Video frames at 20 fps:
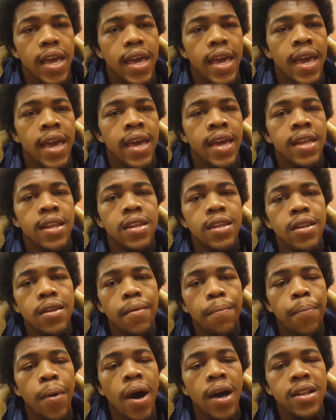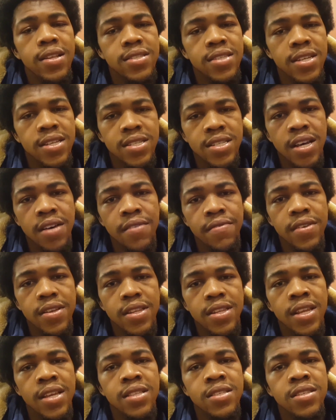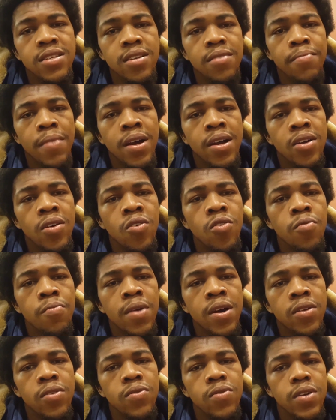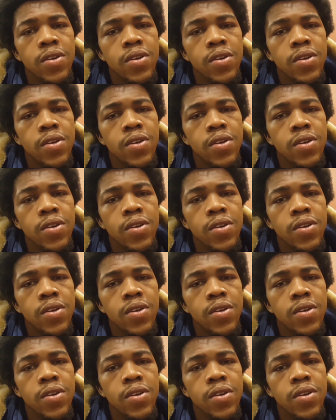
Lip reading: And politics of it, they took my gold medal.